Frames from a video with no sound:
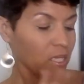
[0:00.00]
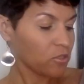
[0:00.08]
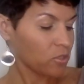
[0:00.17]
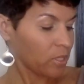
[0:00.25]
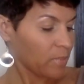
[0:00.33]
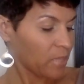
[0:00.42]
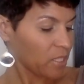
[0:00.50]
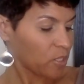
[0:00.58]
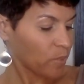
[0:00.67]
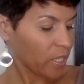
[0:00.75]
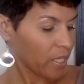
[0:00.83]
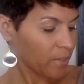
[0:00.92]
So let me
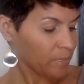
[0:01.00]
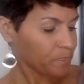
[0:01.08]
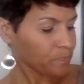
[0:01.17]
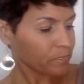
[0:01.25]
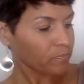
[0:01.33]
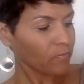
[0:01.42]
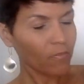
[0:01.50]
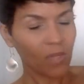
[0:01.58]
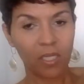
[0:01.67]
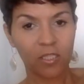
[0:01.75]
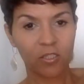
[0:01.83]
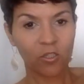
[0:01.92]
explain.
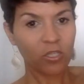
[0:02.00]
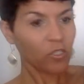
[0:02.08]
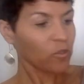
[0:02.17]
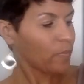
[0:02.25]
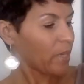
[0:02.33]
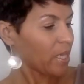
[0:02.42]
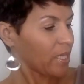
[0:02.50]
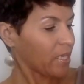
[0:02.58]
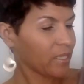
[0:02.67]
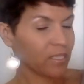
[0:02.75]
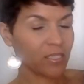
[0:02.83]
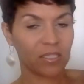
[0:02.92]
So little
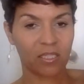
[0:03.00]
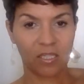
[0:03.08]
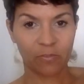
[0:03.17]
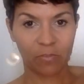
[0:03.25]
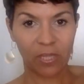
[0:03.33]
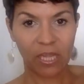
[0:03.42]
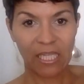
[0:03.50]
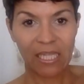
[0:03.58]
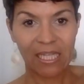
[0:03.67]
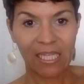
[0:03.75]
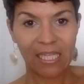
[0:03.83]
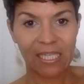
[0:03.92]
Bella is
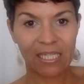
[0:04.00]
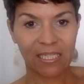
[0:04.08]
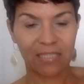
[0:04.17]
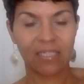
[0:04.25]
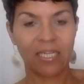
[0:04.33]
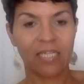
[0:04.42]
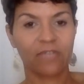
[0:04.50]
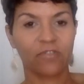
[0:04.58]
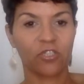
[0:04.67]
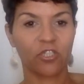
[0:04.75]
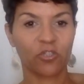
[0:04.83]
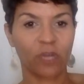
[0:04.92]
completely in a state of
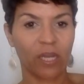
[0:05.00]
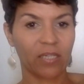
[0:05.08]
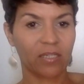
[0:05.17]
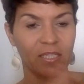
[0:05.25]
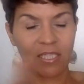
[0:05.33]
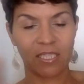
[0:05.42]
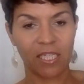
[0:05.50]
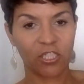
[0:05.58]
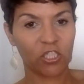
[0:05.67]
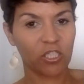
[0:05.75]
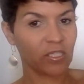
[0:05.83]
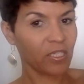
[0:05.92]
distress. Let's say
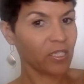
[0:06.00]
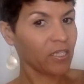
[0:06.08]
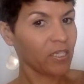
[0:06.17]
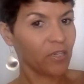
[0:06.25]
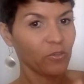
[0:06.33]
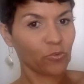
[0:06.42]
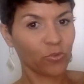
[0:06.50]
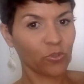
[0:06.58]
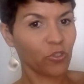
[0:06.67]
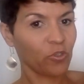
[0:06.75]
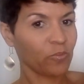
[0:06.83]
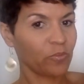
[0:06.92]
she's in the other
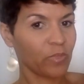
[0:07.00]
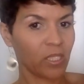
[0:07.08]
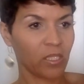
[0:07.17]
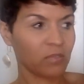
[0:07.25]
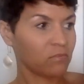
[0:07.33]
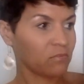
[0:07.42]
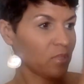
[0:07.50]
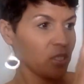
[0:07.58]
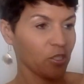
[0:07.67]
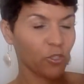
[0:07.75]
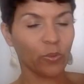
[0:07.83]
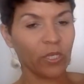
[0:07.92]
room in
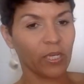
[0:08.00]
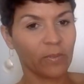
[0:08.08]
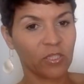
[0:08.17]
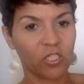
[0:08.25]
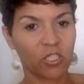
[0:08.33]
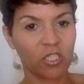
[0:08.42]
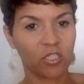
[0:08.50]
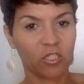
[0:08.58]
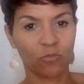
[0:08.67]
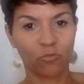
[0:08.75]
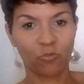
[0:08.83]
a crib and she's